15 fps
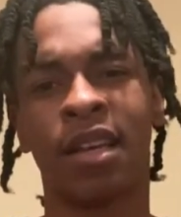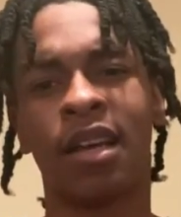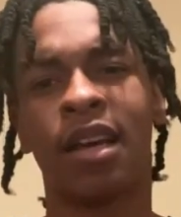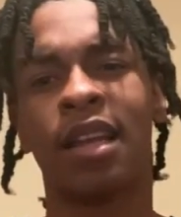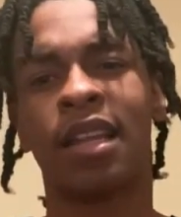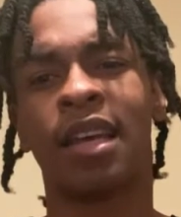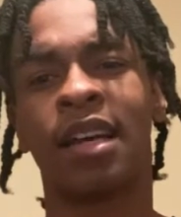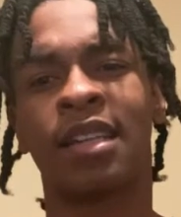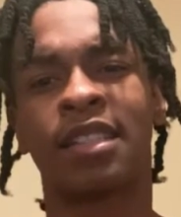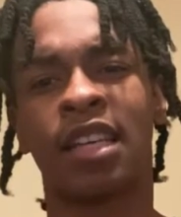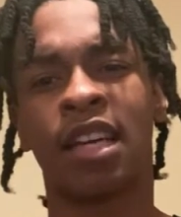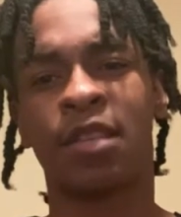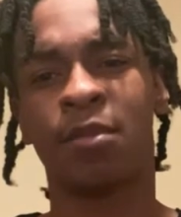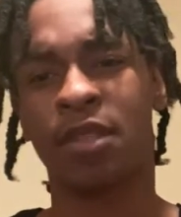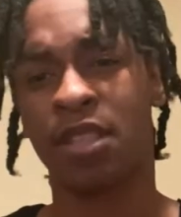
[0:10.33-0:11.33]
a lot of
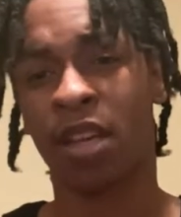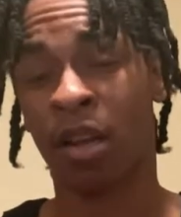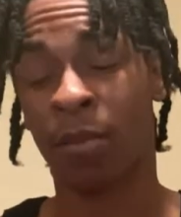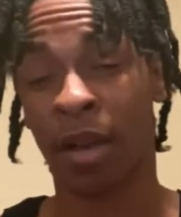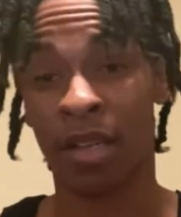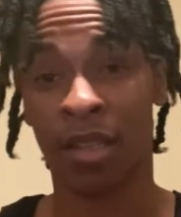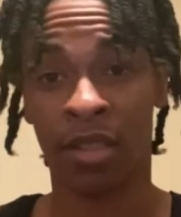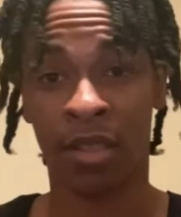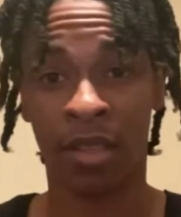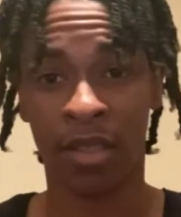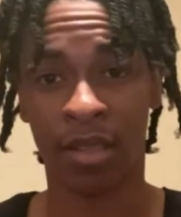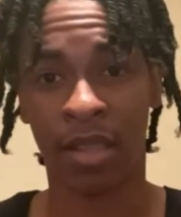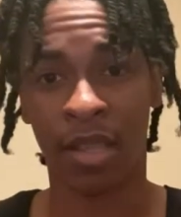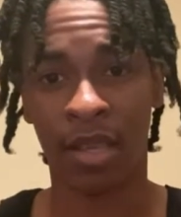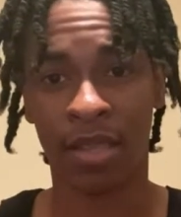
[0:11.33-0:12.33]
times we talk about the
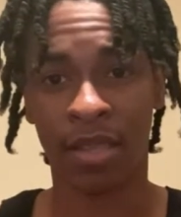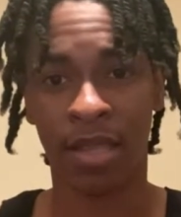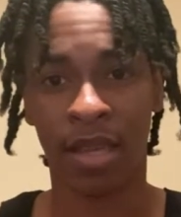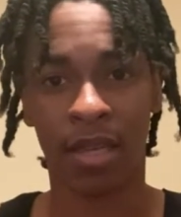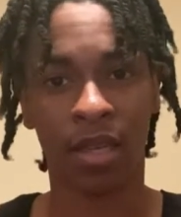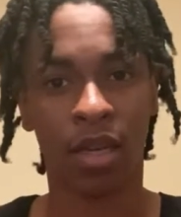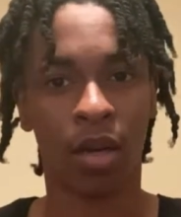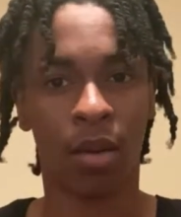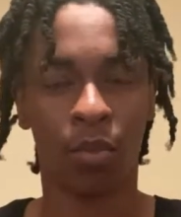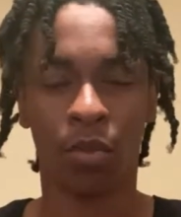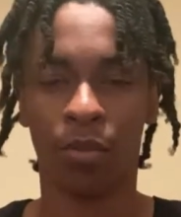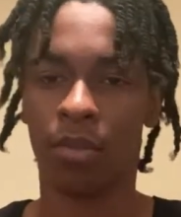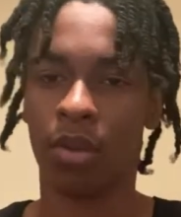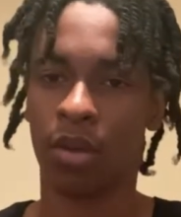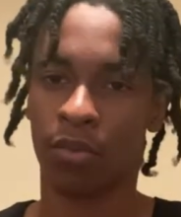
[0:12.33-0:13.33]
good things that come
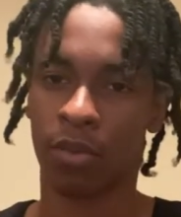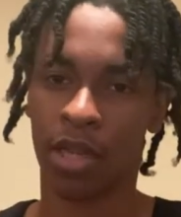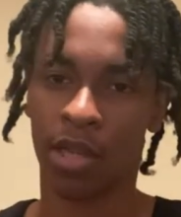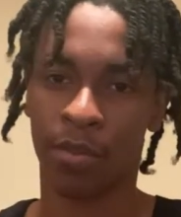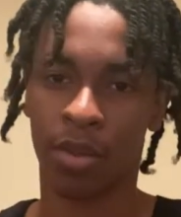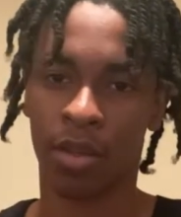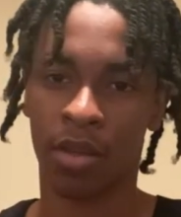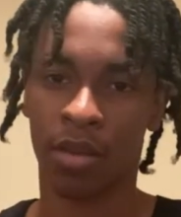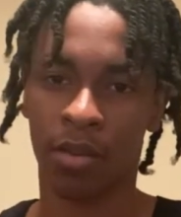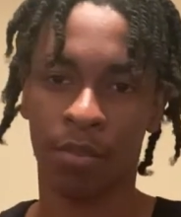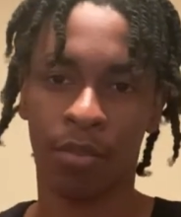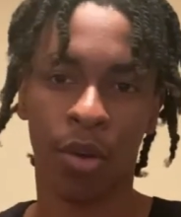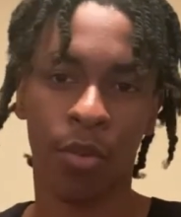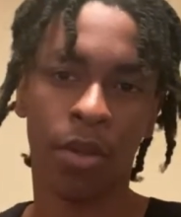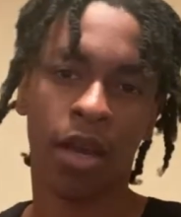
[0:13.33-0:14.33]
with being red pill,
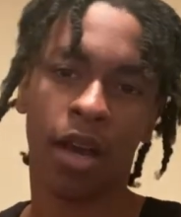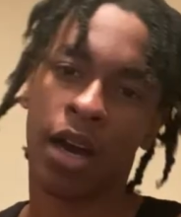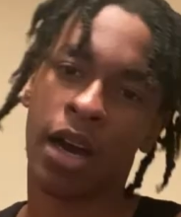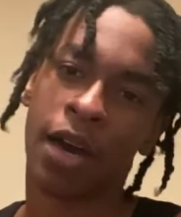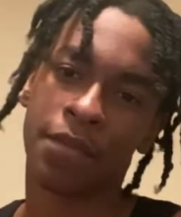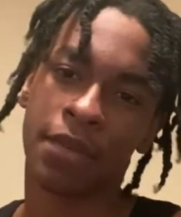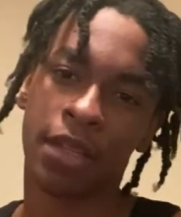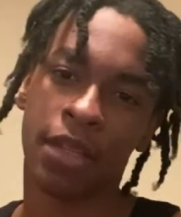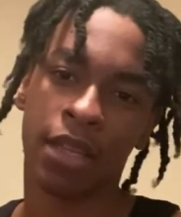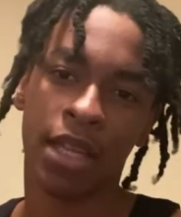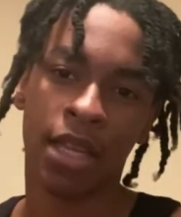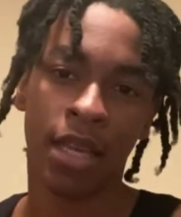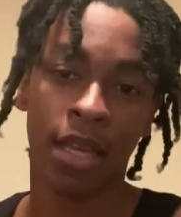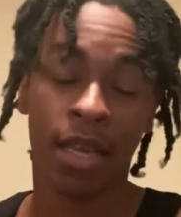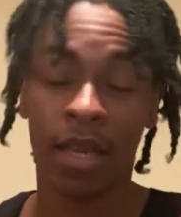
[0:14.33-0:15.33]
but we often
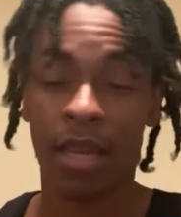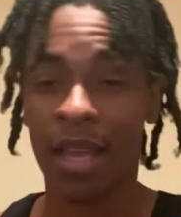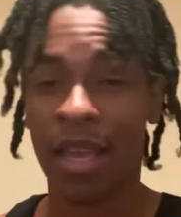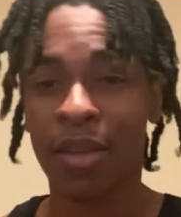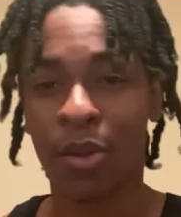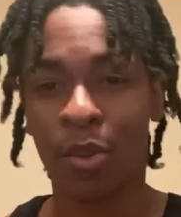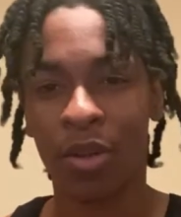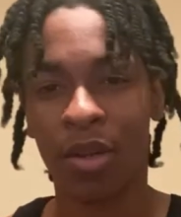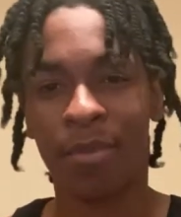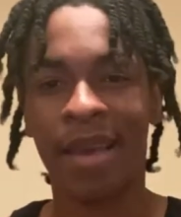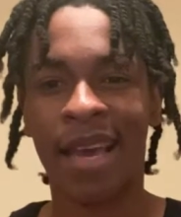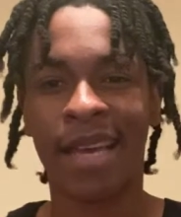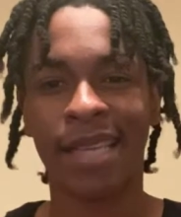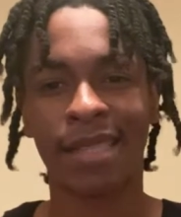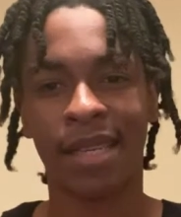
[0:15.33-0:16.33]
ignore the
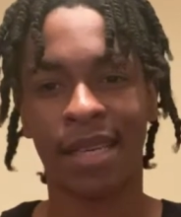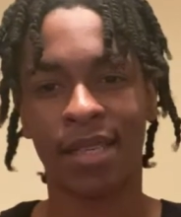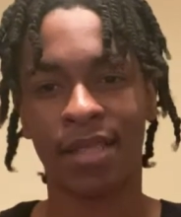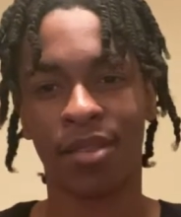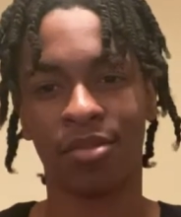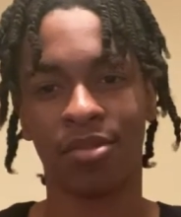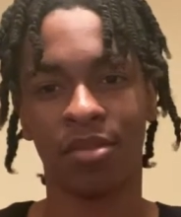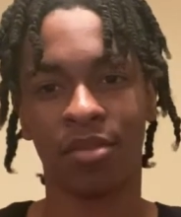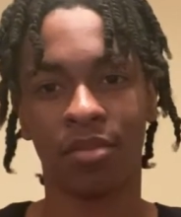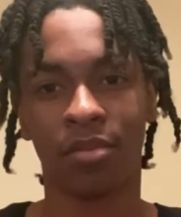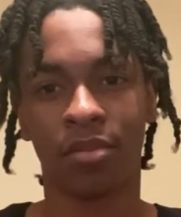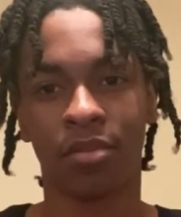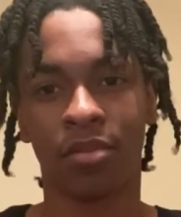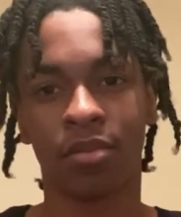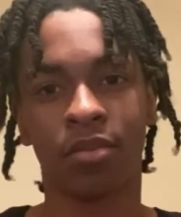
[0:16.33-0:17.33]
bad sides to it.
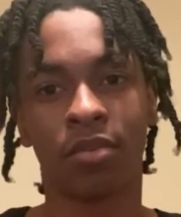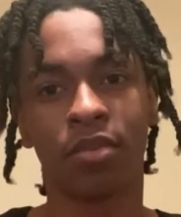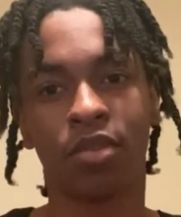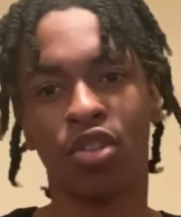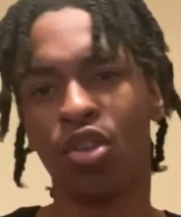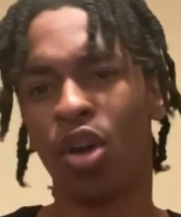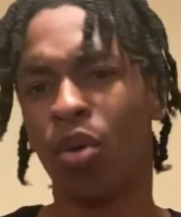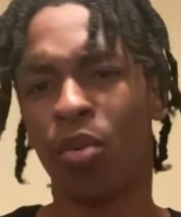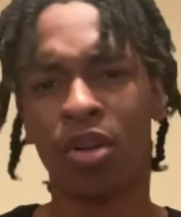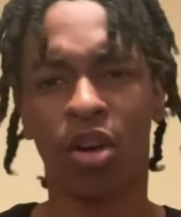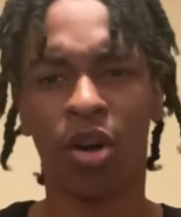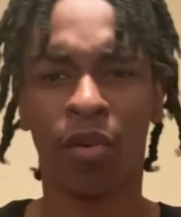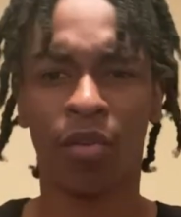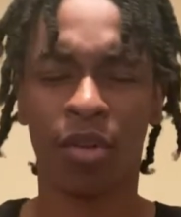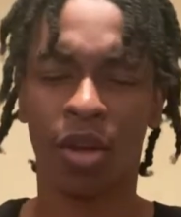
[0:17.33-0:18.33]
You don't want to
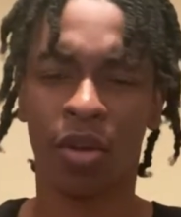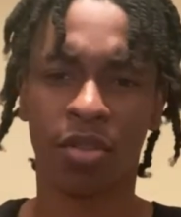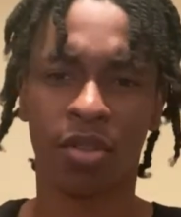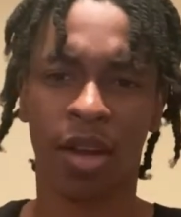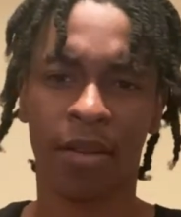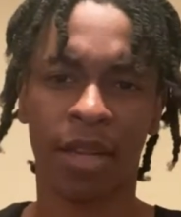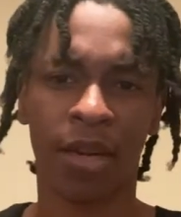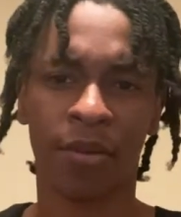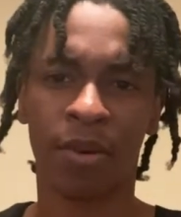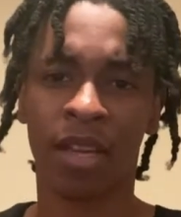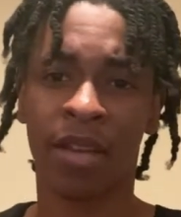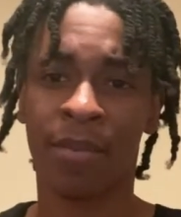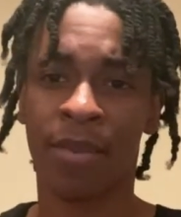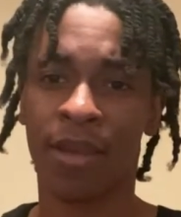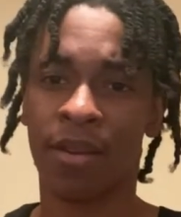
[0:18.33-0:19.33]
overdose all that
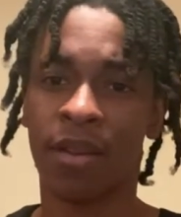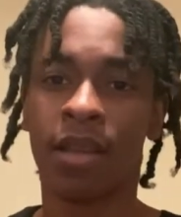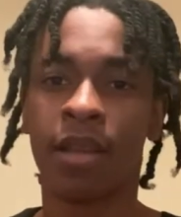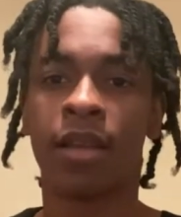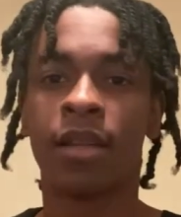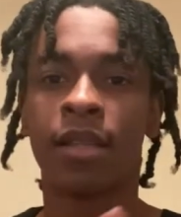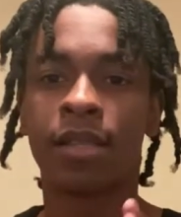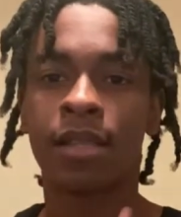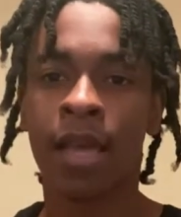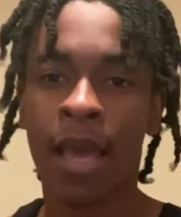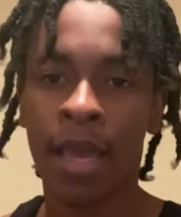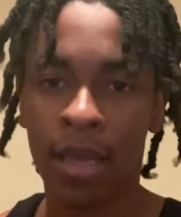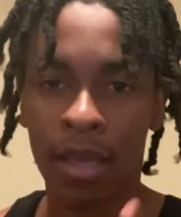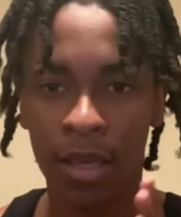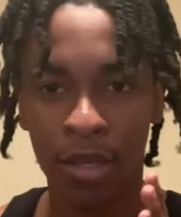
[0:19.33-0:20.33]
red pill.
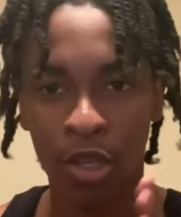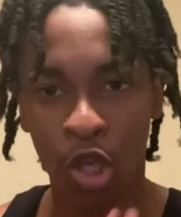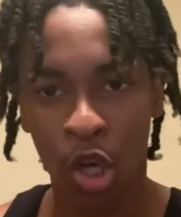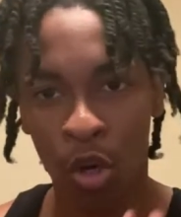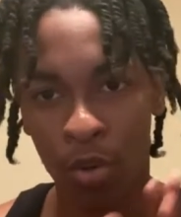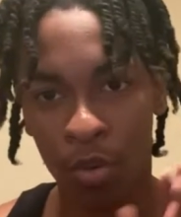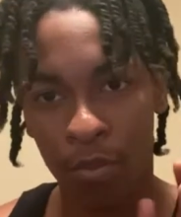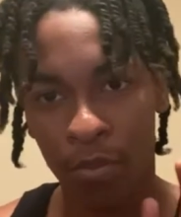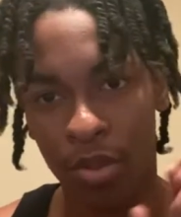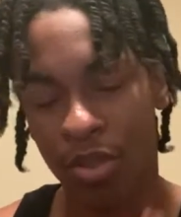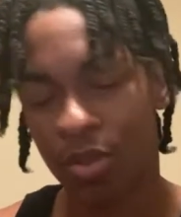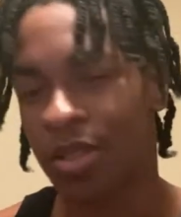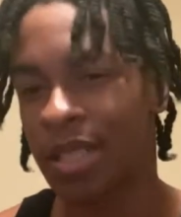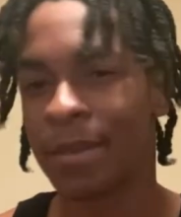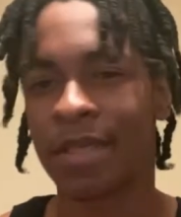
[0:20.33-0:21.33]
Take your
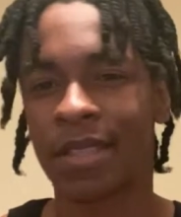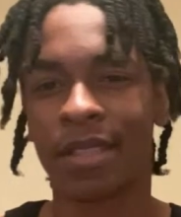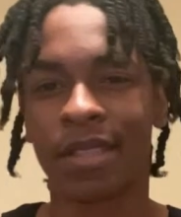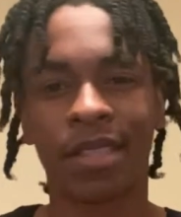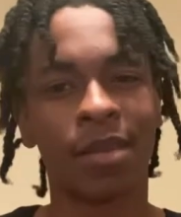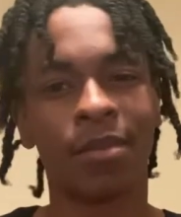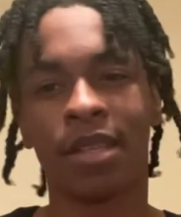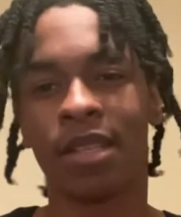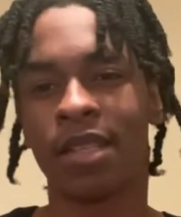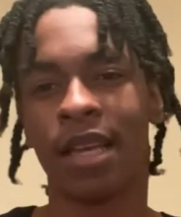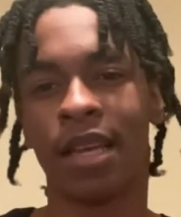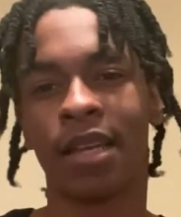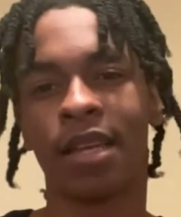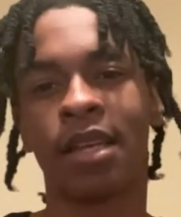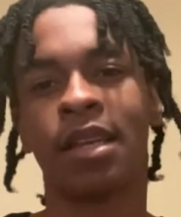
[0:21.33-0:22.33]
prescription. Simple as
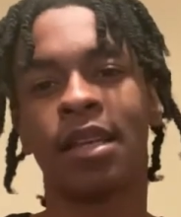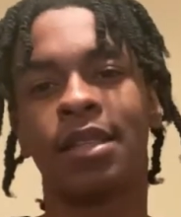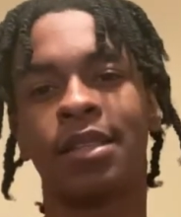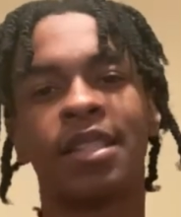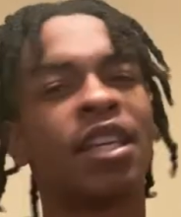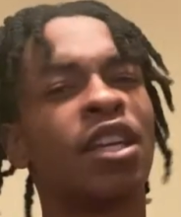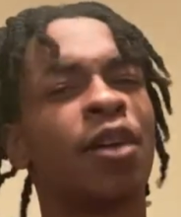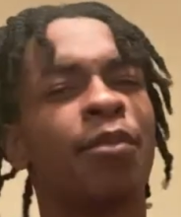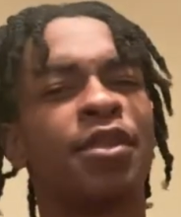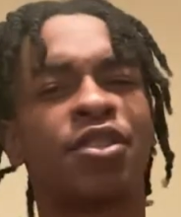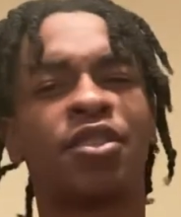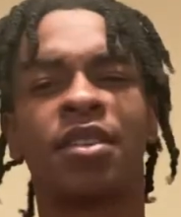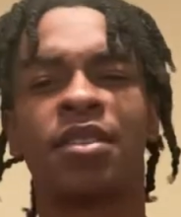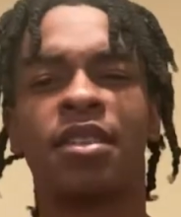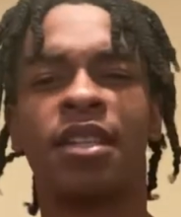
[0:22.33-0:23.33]
that. Take your
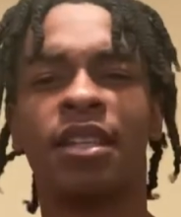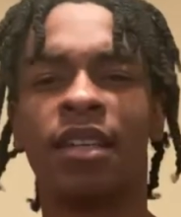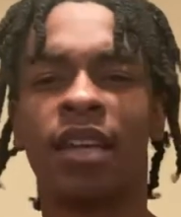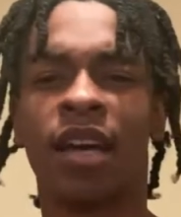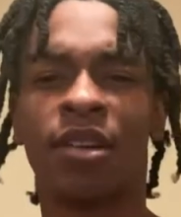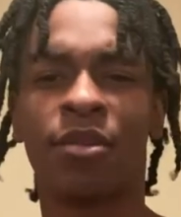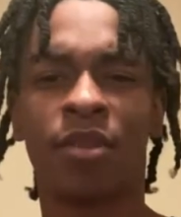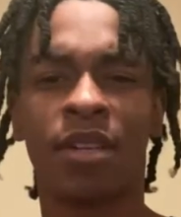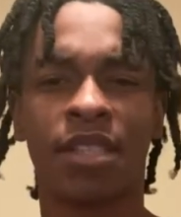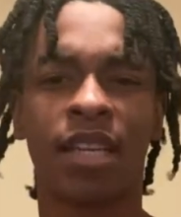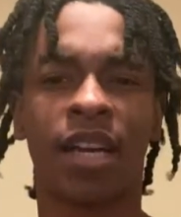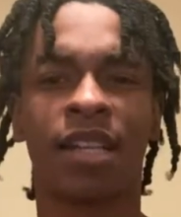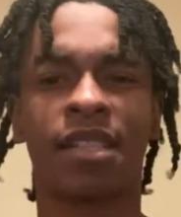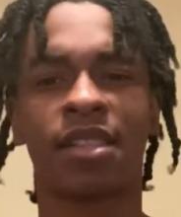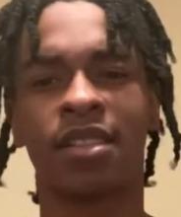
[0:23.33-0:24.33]
prescription, nigga. I don't want
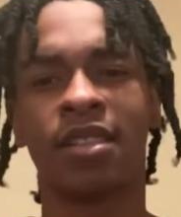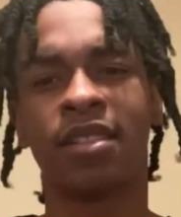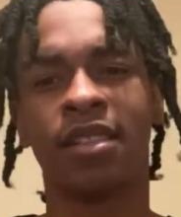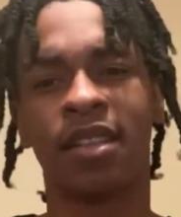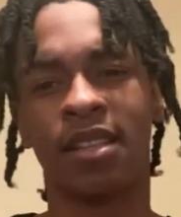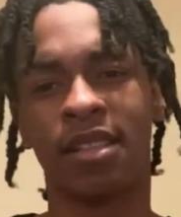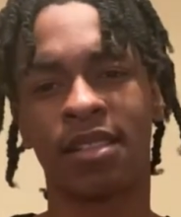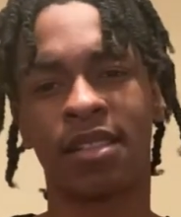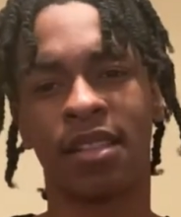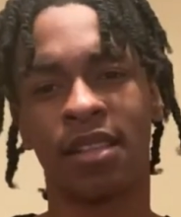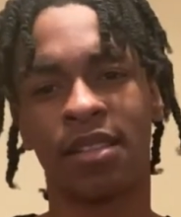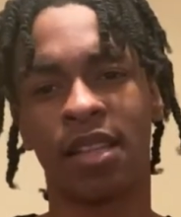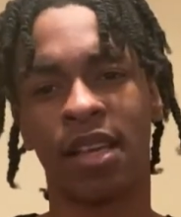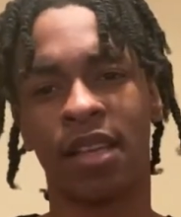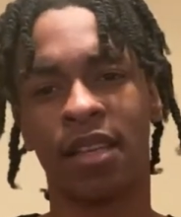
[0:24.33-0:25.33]
y'all turning the
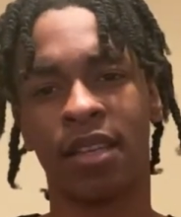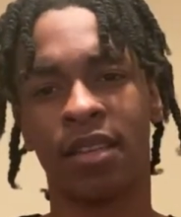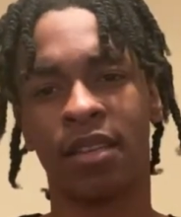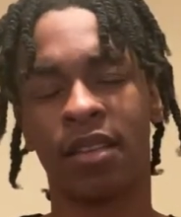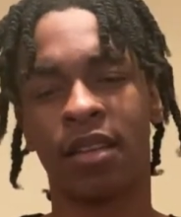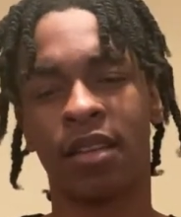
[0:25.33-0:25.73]
incels out here.